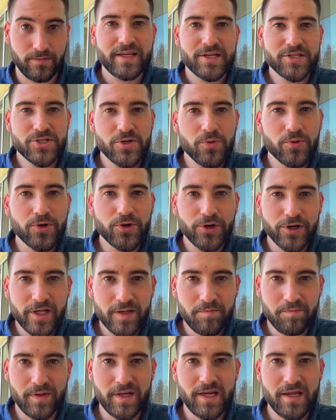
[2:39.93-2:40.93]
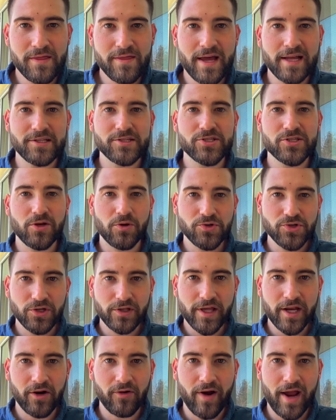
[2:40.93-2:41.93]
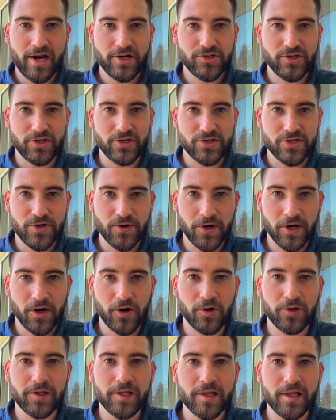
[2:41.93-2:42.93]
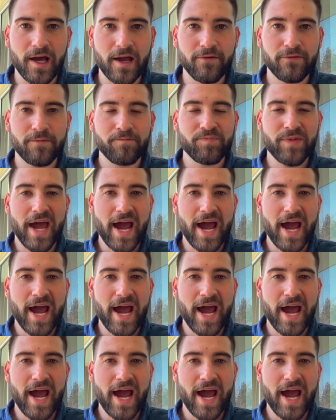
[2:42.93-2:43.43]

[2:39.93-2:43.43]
So, could it be that social interactions during early life